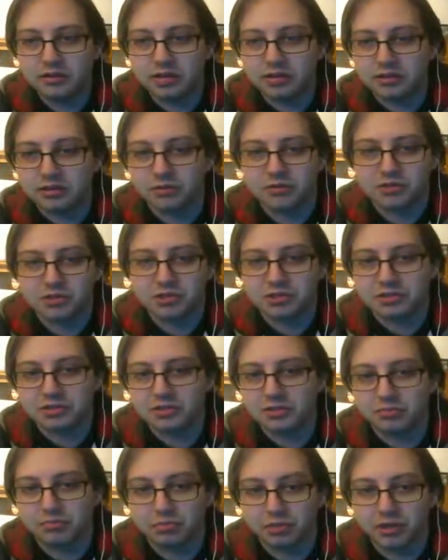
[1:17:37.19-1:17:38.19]
I thought it was just
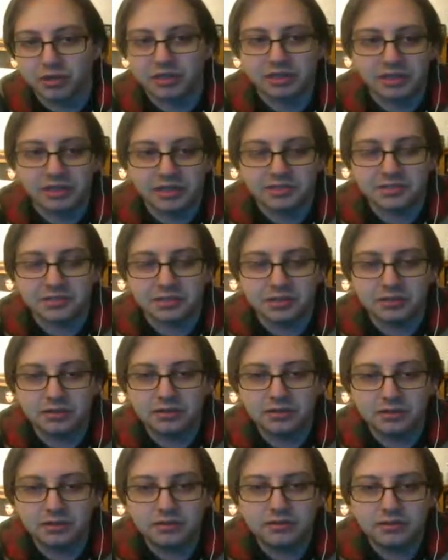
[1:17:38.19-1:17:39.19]
pretty lazy.
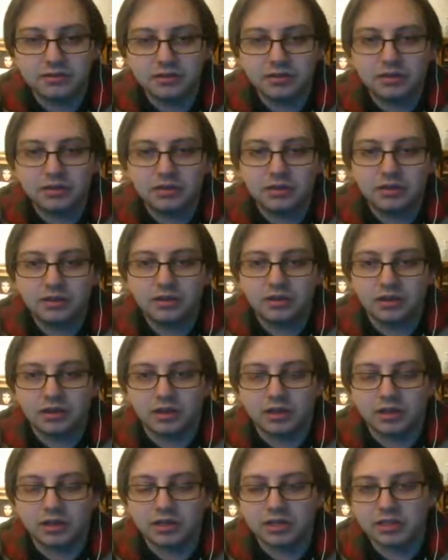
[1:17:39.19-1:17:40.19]

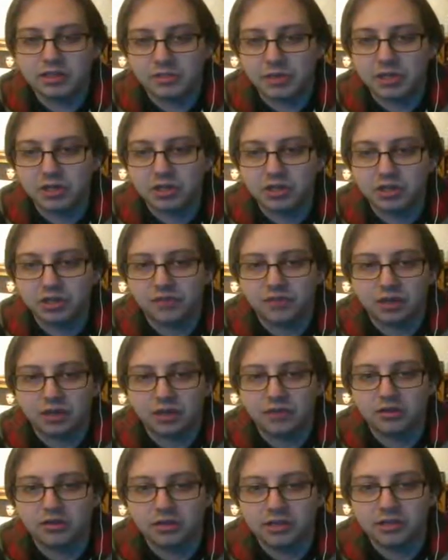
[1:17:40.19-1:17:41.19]
Especially if they're
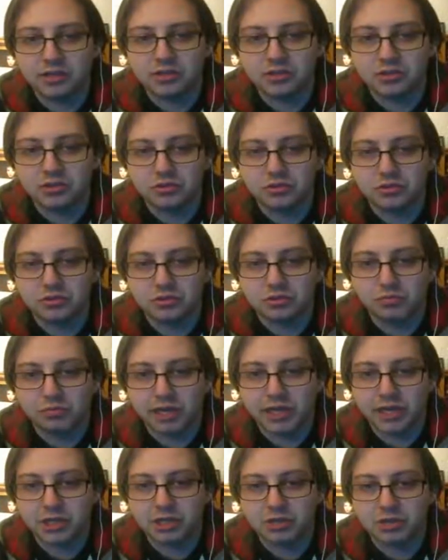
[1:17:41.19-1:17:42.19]
going to lead into
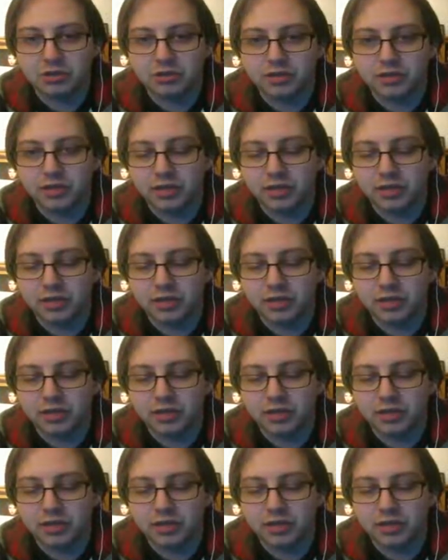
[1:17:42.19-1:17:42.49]
Blanchard,